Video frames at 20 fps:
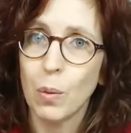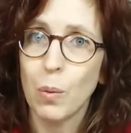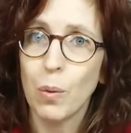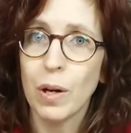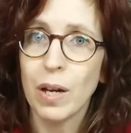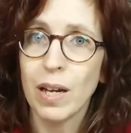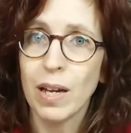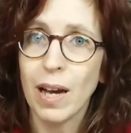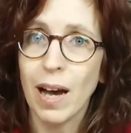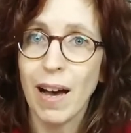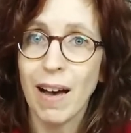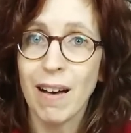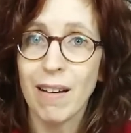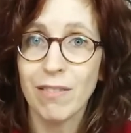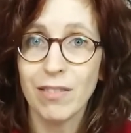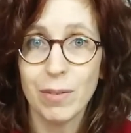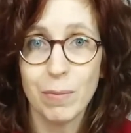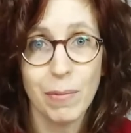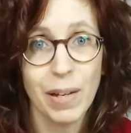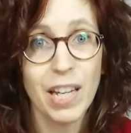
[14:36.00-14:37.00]
we
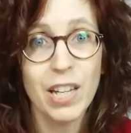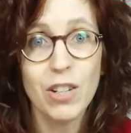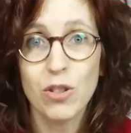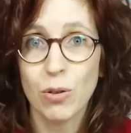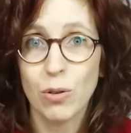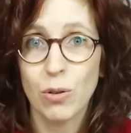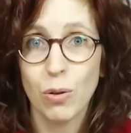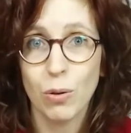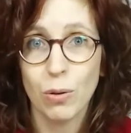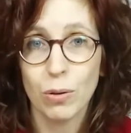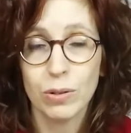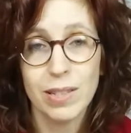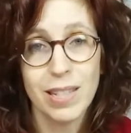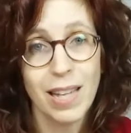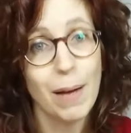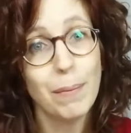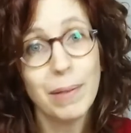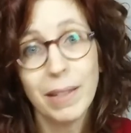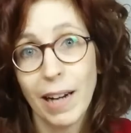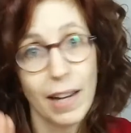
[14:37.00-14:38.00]
have a major chord,
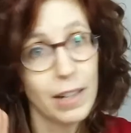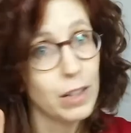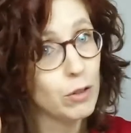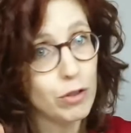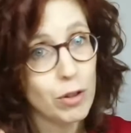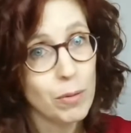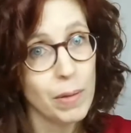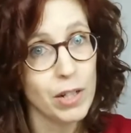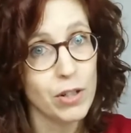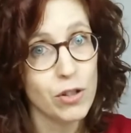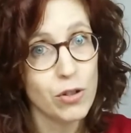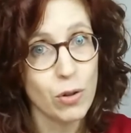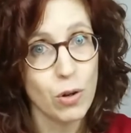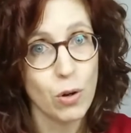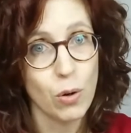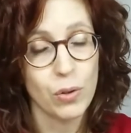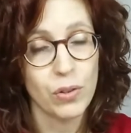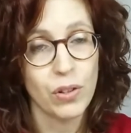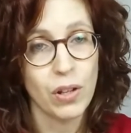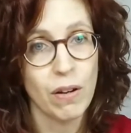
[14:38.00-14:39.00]
some kind of a major
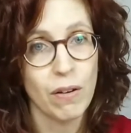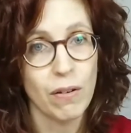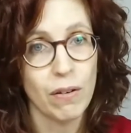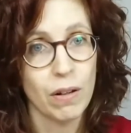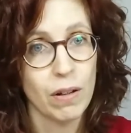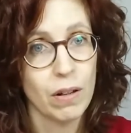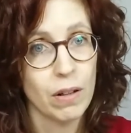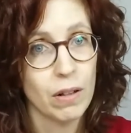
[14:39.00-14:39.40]
chord here.